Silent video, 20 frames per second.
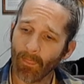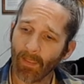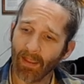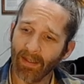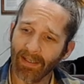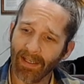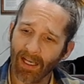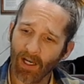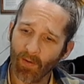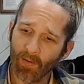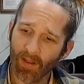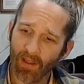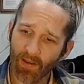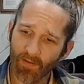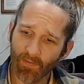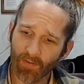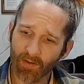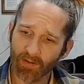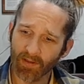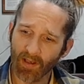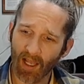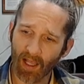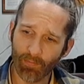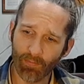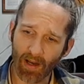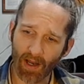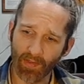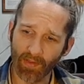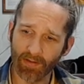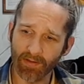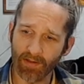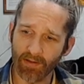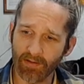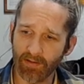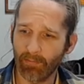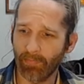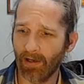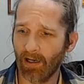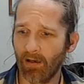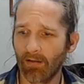Now, if there's a hypothesis
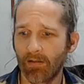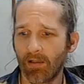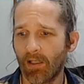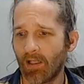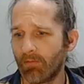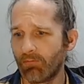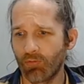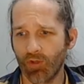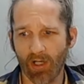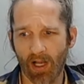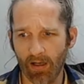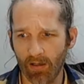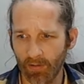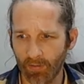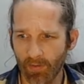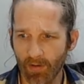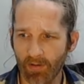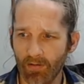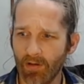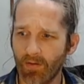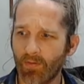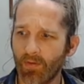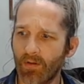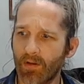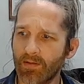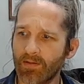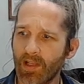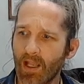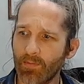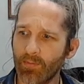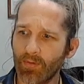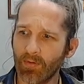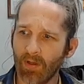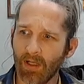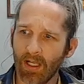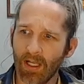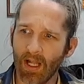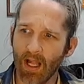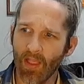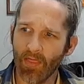about child rearing, for example,
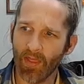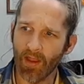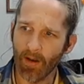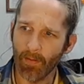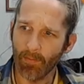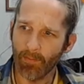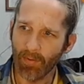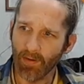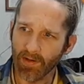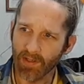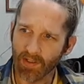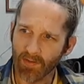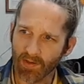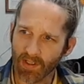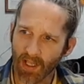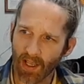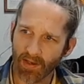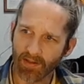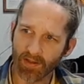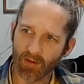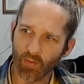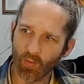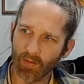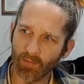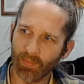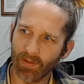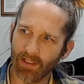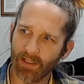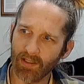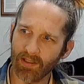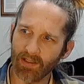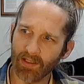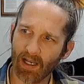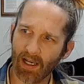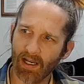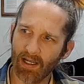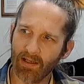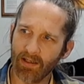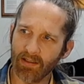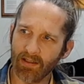then a bunch of tests would be
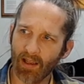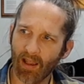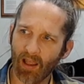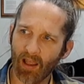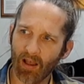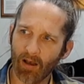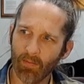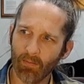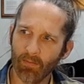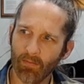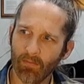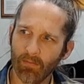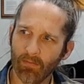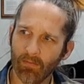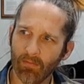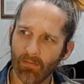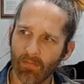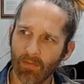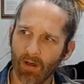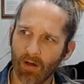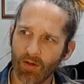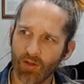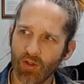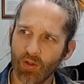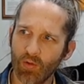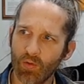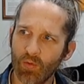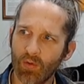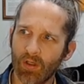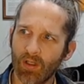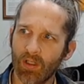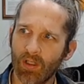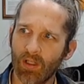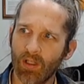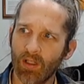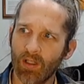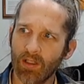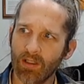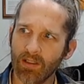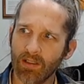designed to help or to
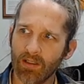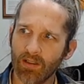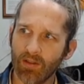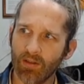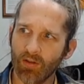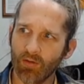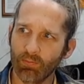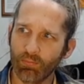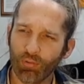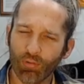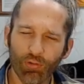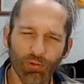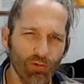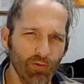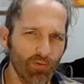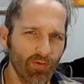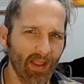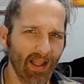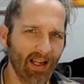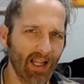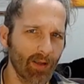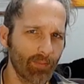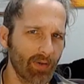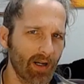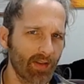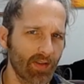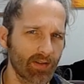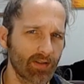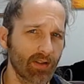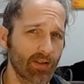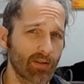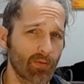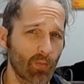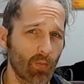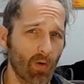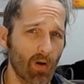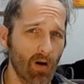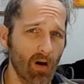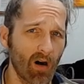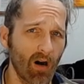prove that hypothesis
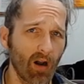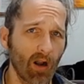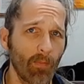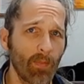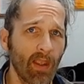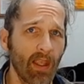wrong.